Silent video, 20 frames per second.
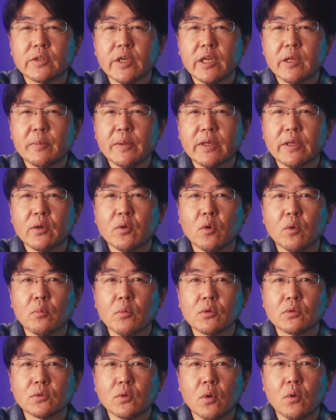I will
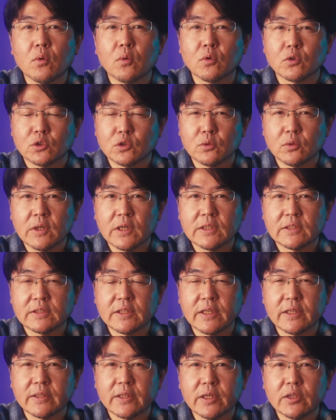introduce you to some
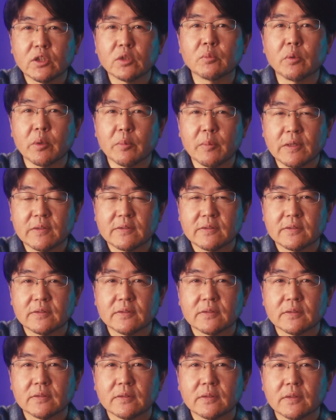settings that you should pay
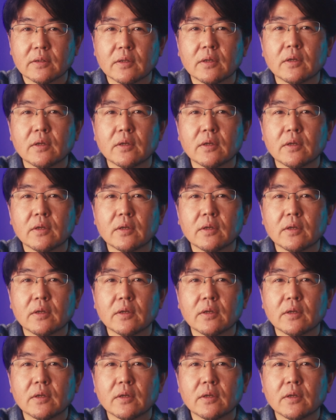attention to.